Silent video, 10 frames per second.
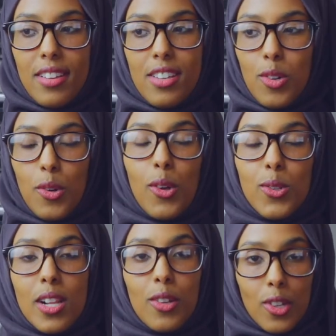You know,
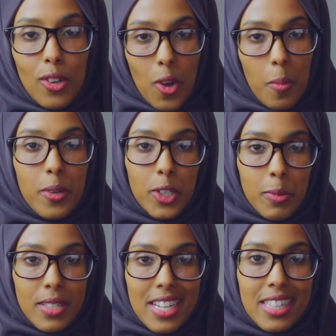those little
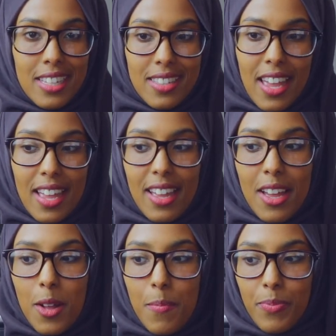accomplishments in the day
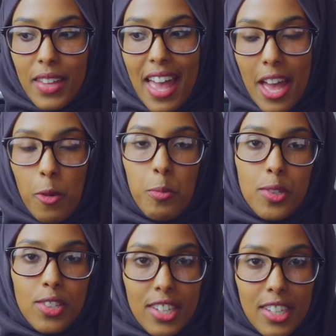help us